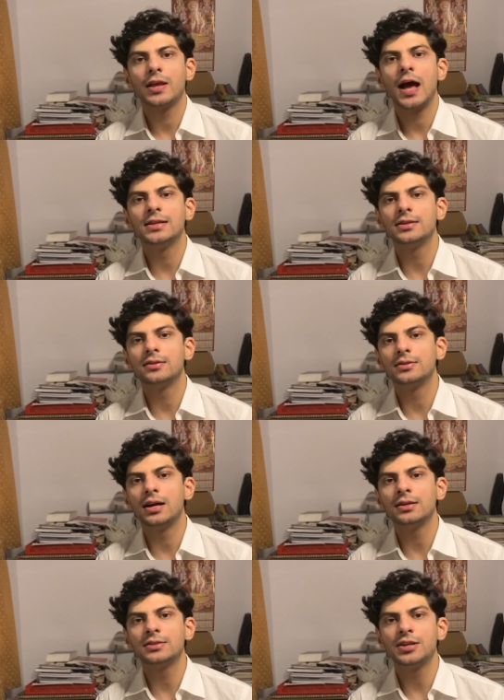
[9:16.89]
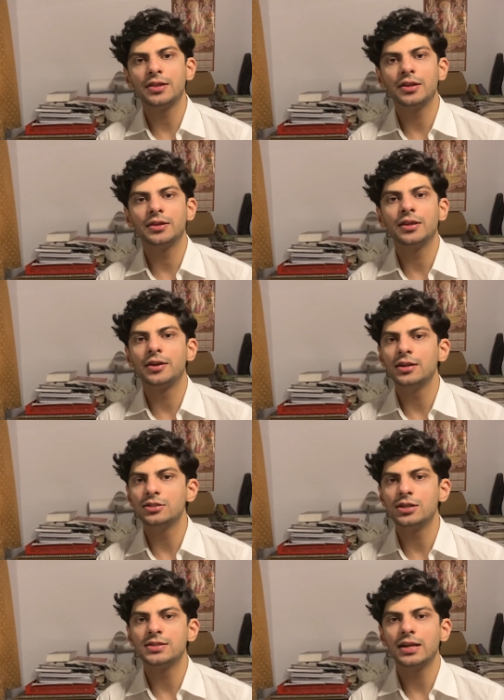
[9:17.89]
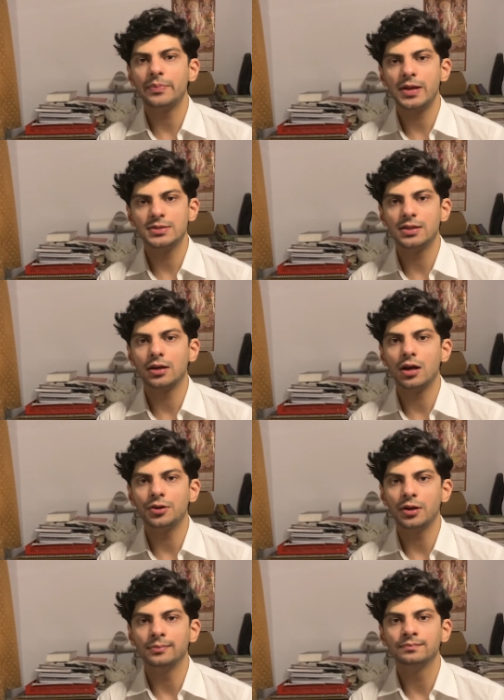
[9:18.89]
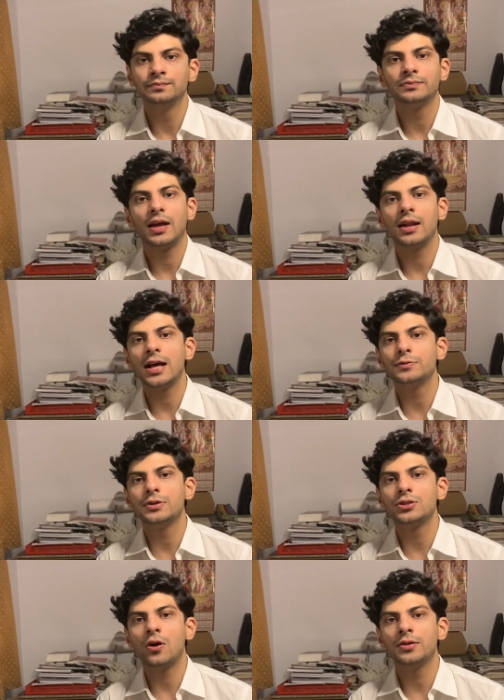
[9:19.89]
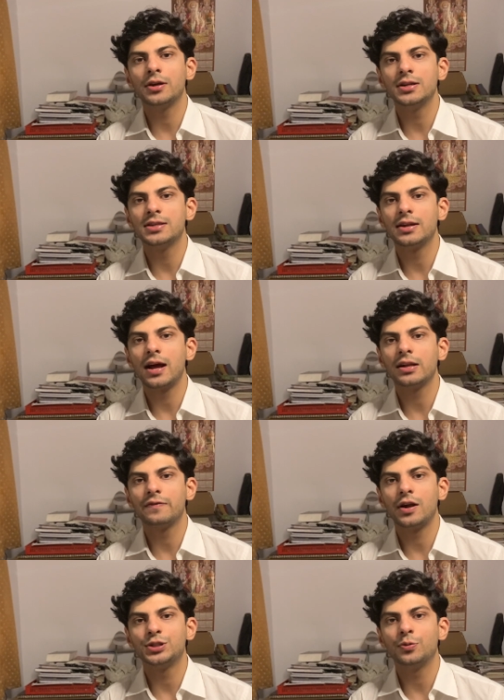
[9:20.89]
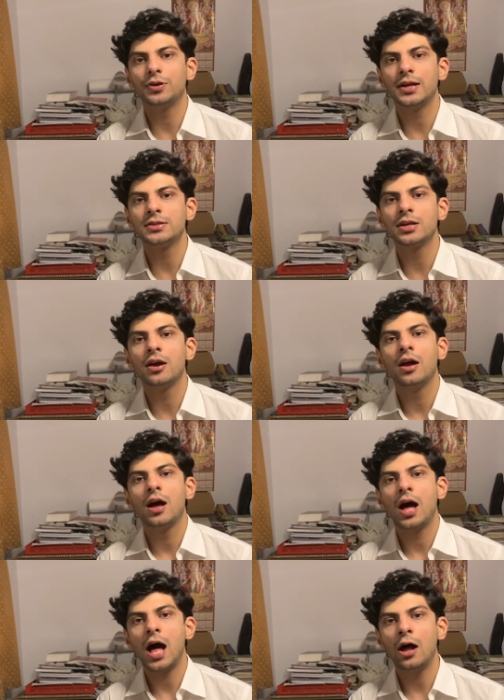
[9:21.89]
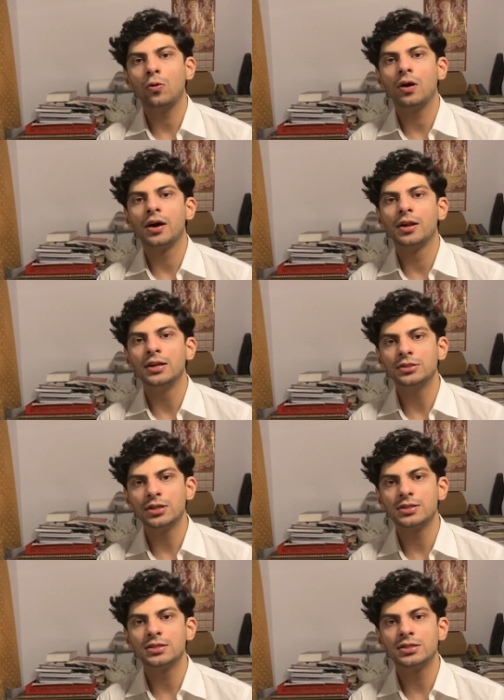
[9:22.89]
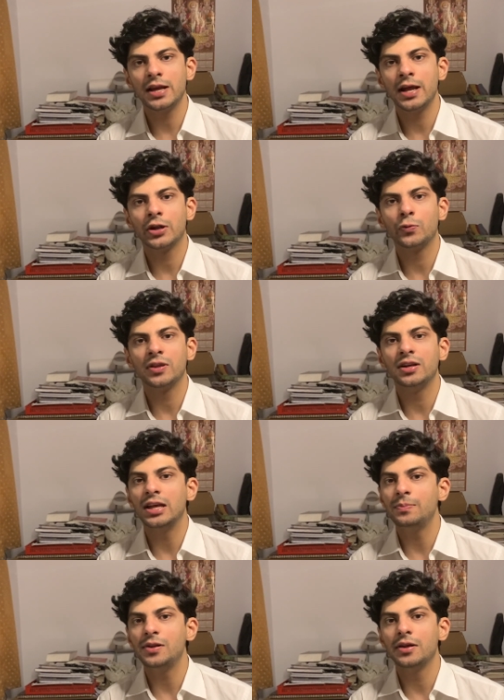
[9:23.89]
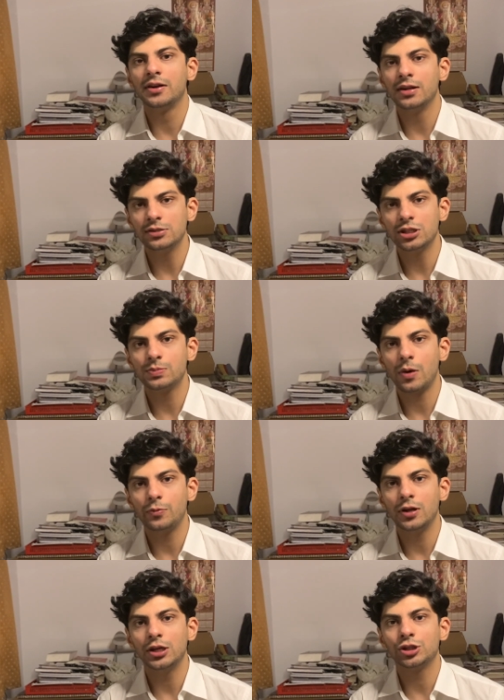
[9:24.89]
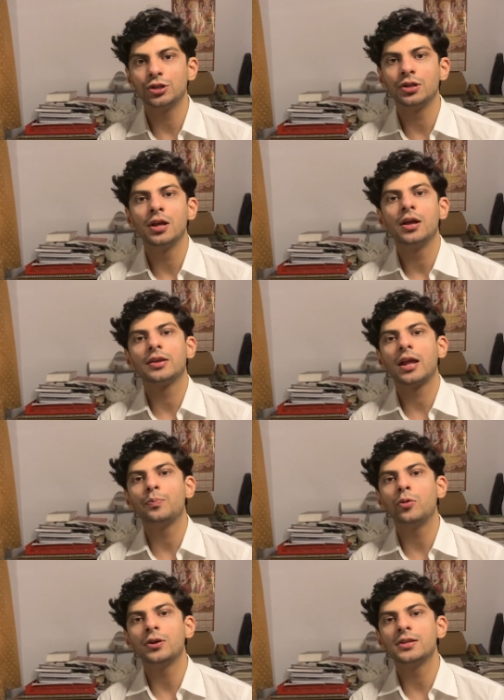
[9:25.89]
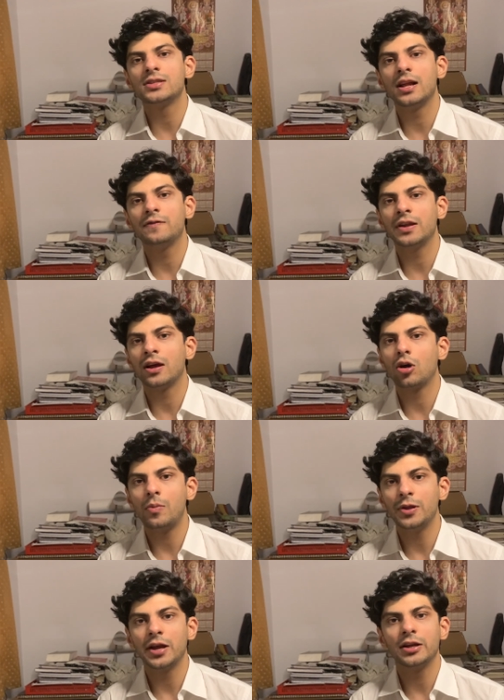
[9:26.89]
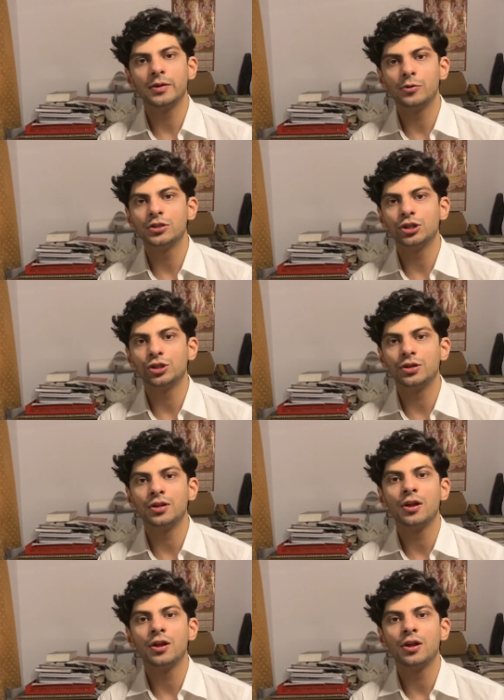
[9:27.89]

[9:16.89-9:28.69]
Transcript: As a result, strengthening the religious sentiments in the country. And as we saw in the recent anti-France protests, how a religious state with a deeply religious population can put itself in a complicated position